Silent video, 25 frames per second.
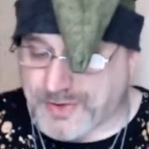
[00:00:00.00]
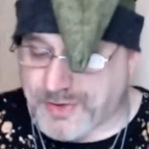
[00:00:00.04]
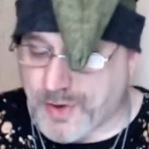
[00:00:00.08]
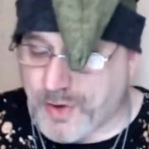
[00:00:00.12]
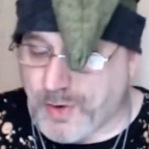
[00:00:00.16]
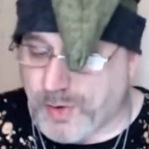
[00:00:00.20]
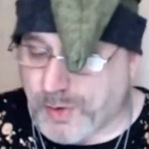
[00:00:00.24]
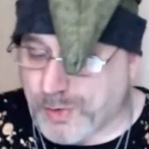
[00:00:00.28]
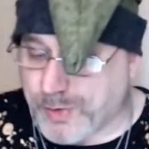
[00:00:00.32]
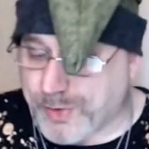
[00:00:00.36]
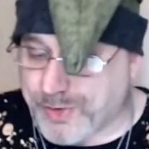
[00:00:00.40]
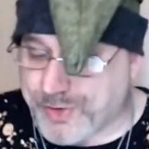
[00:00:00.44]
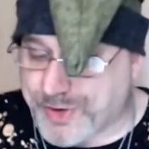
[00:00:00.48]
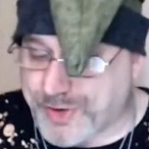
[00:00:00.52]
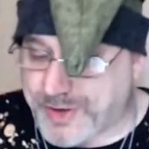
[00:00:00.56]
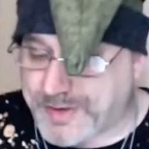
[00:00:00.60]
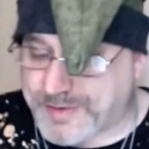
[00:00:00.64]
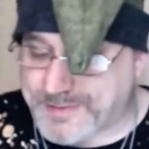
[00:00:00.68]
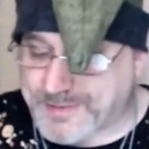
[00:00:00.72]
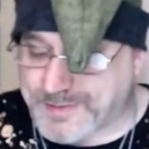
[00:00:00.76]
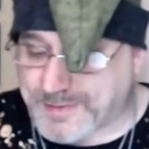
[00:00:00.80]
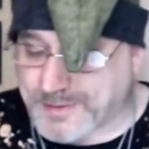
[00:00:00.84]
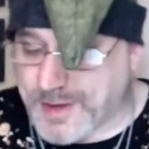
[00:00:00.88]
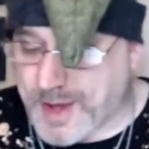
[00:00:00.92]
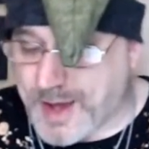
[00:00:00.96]
the whole thing
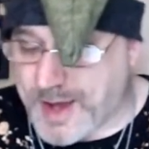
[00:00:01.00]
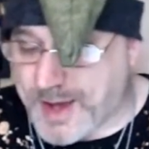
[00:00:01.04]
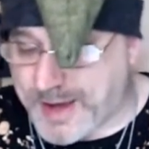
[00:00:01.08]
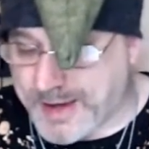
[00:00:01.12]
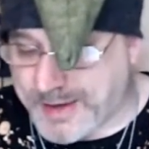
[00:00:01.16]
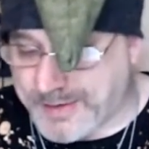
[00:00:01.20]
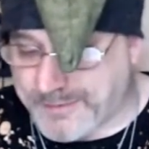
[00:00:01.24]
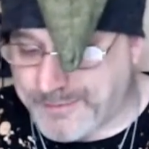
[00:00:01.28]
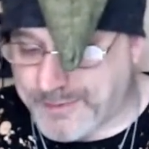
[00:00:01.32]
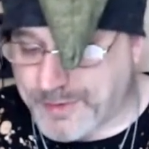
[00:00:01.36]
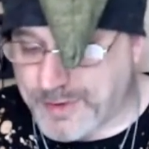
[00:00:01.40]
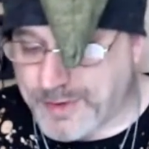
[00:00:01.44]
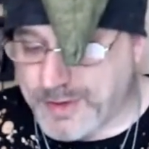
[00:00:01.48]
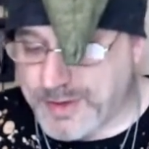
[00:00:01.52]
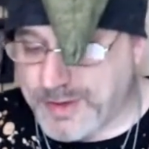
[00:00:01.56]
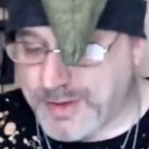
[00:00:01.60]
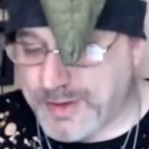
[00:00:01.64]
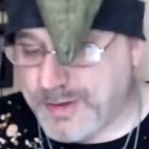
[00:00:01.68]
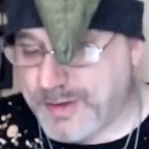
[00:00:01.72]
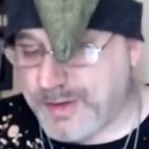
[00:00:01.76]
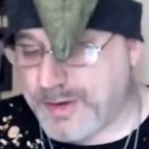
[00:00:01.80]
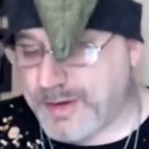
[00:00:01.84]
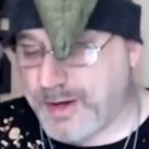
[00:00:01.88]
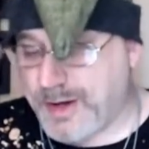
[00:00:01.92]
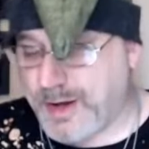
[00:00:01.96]
is alive.
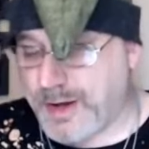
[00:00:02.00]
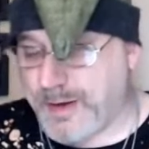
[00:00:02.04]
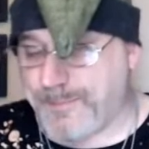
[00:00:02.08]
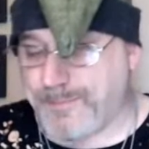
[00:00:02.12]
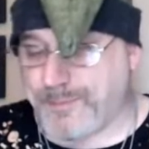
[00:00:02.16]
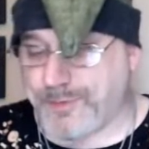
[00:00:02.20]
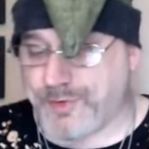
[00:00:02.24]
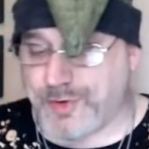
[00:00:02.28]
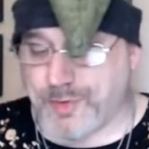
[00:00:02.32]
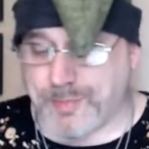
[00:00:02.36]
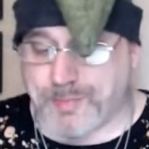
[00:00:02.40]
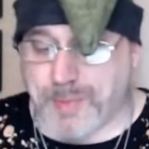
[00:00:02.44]
Your